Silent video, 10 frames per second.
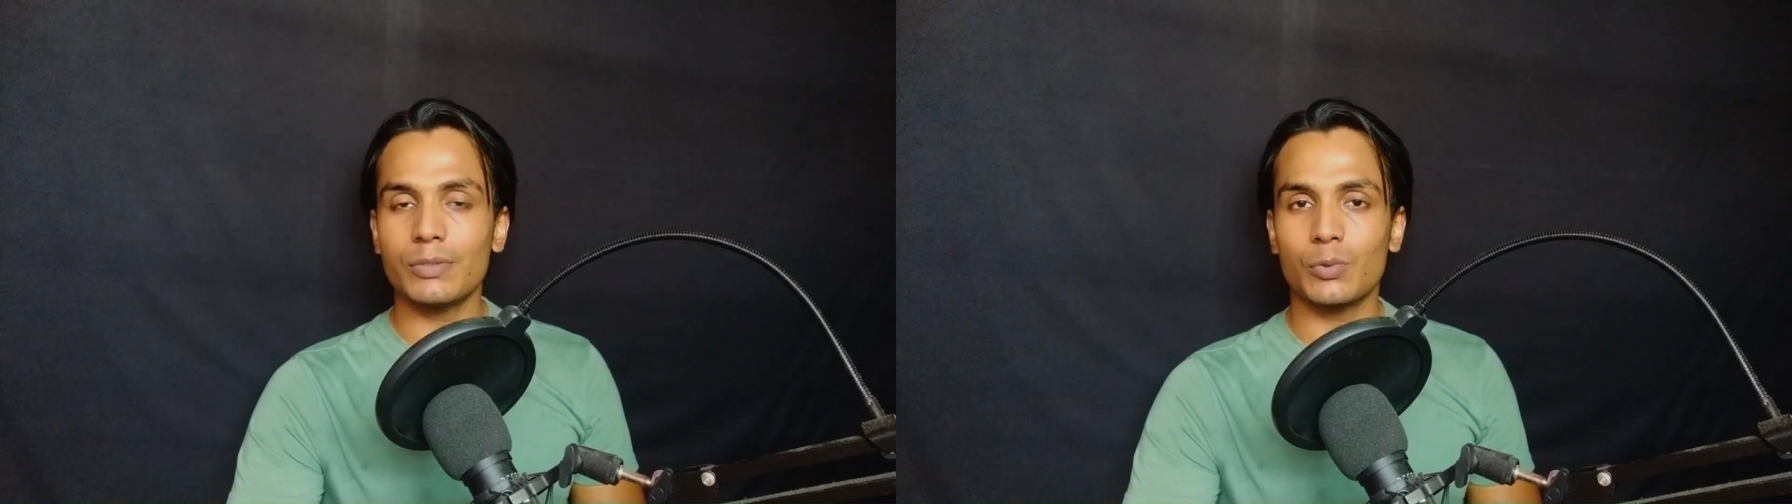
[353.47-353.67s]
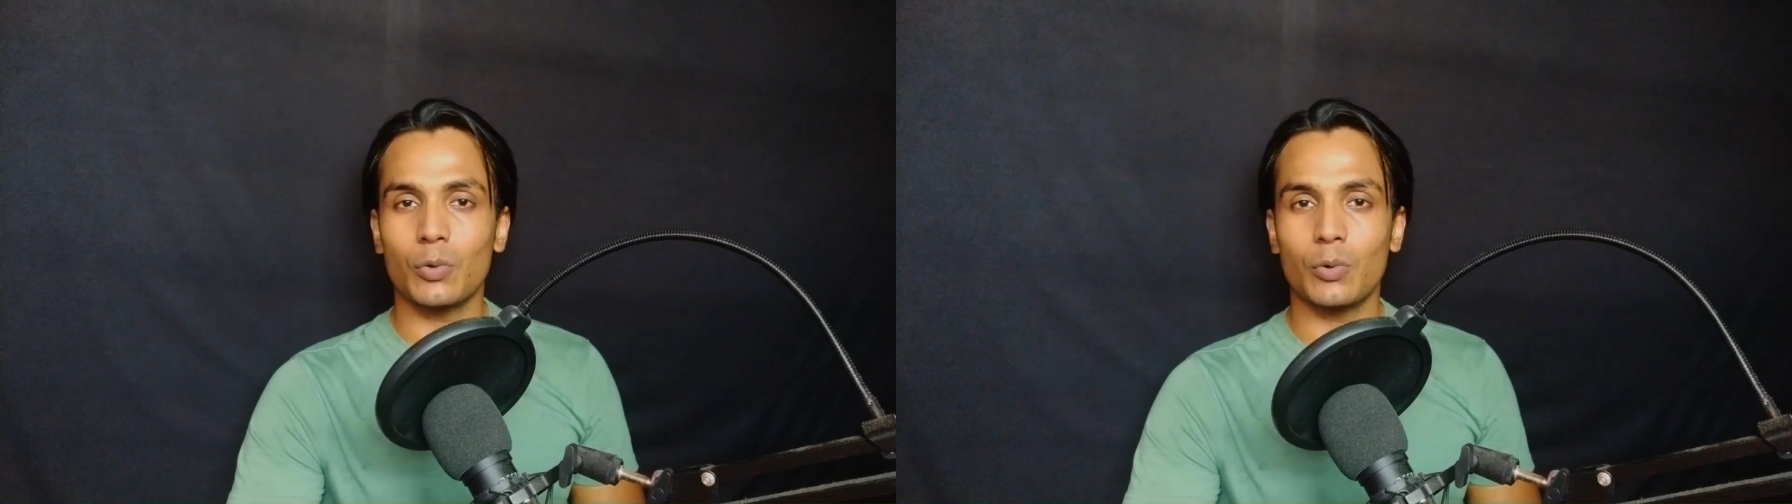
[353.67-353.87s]

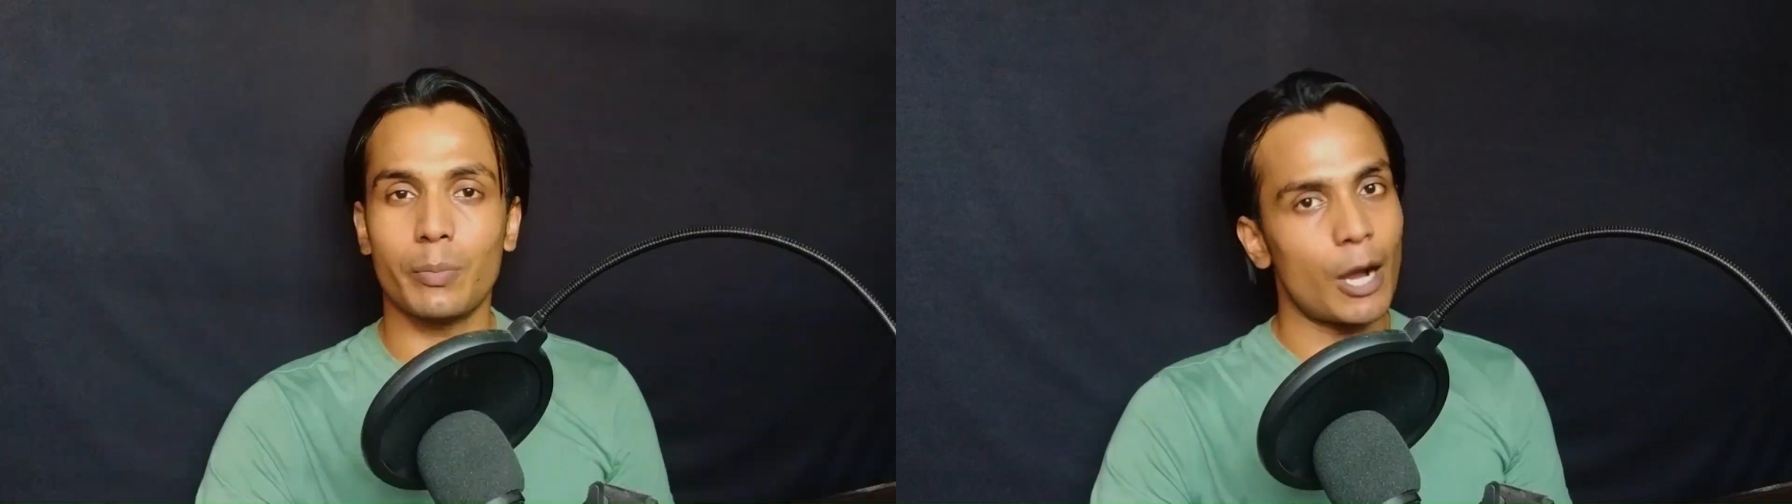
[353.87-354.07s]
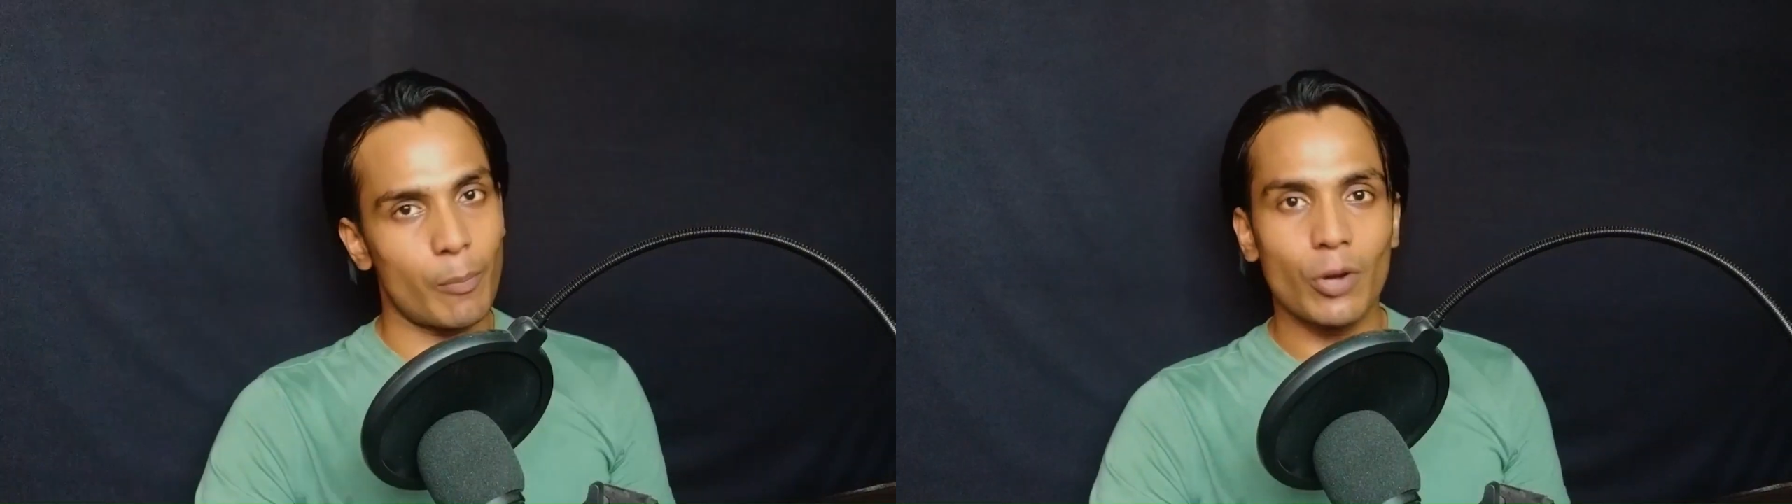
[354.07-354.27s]
so
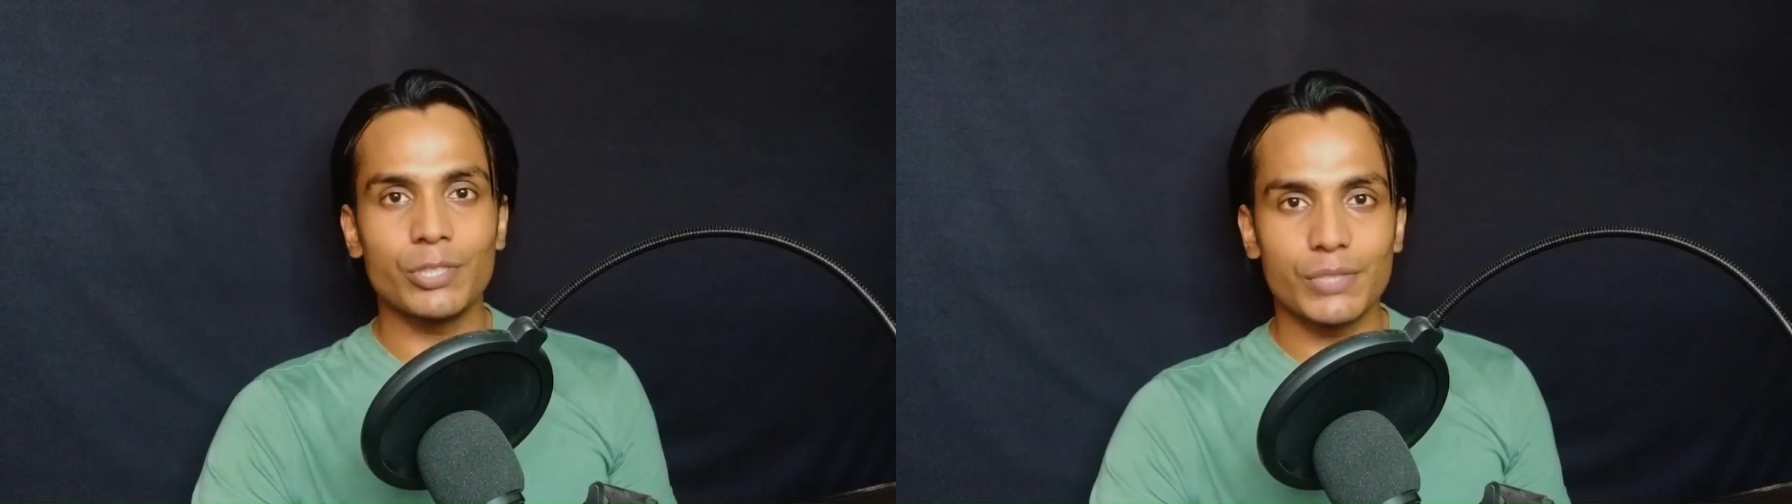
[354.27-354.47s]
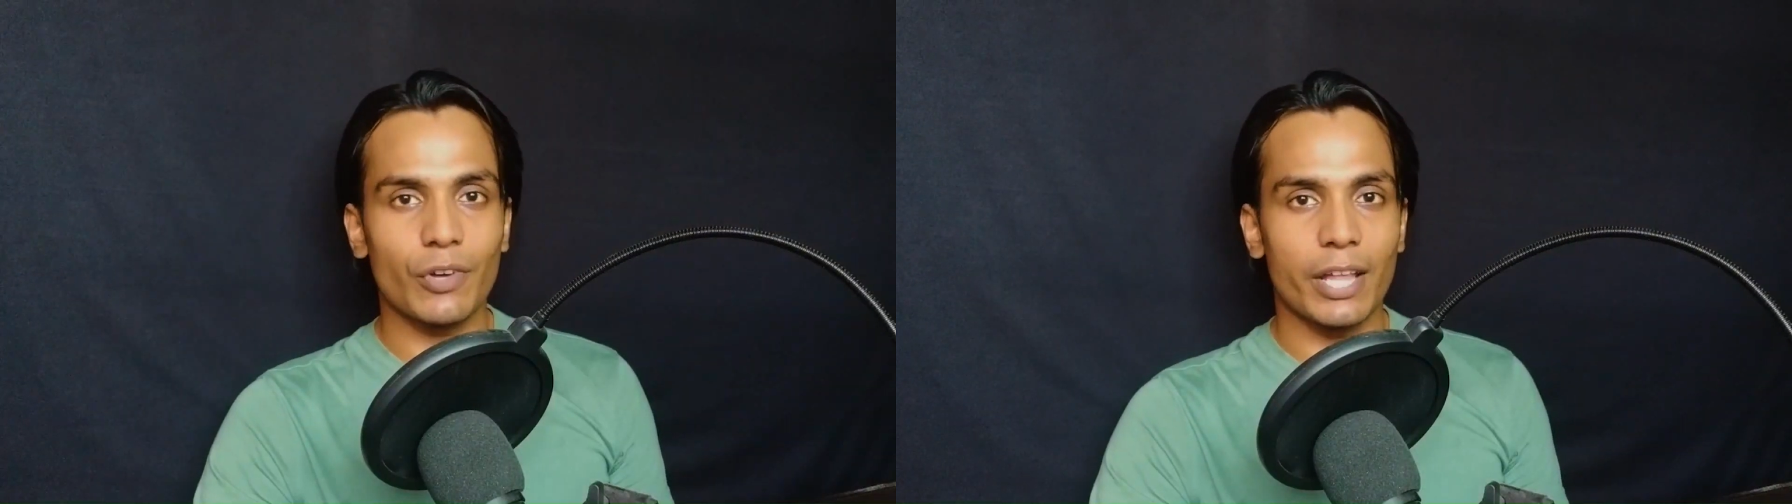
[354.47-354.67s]

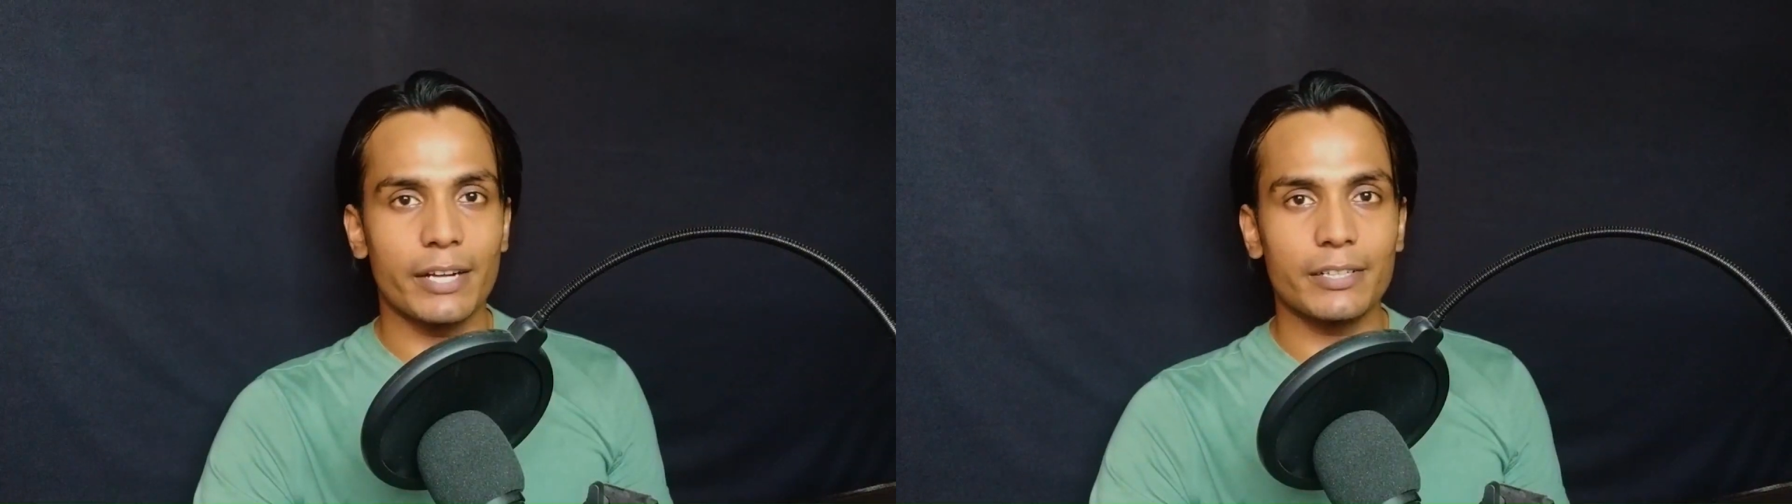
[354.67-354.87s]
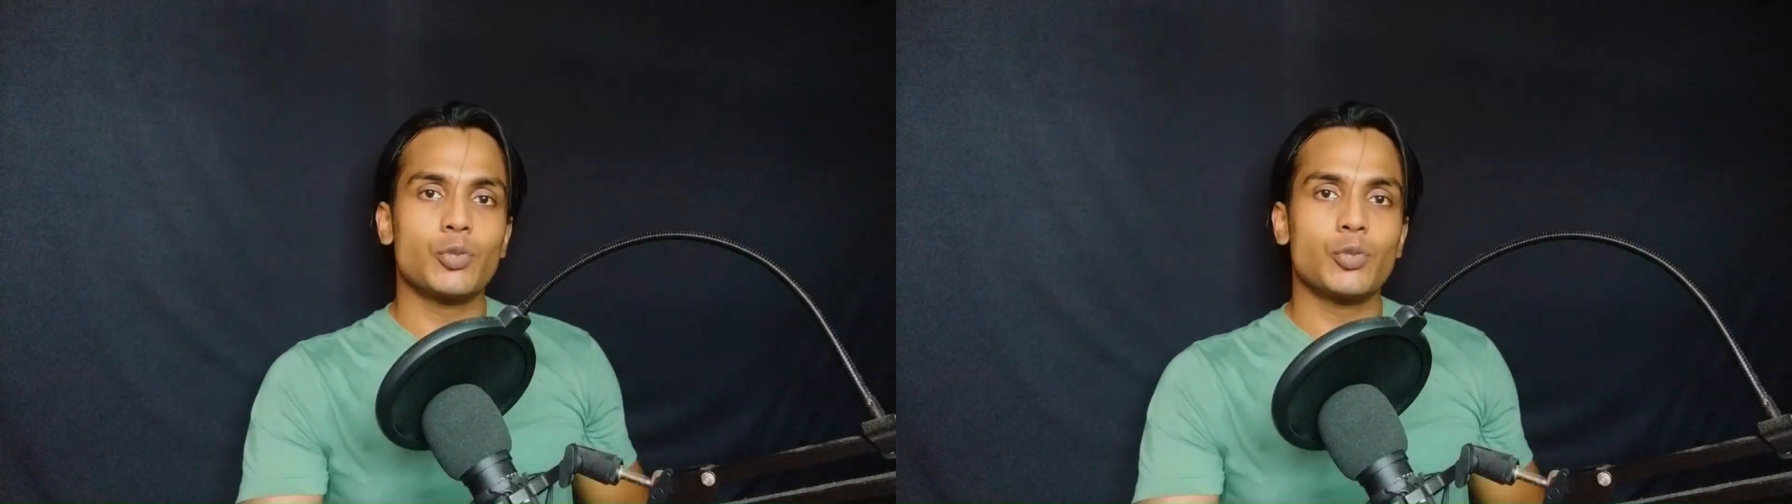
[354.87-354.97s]
apologies for that.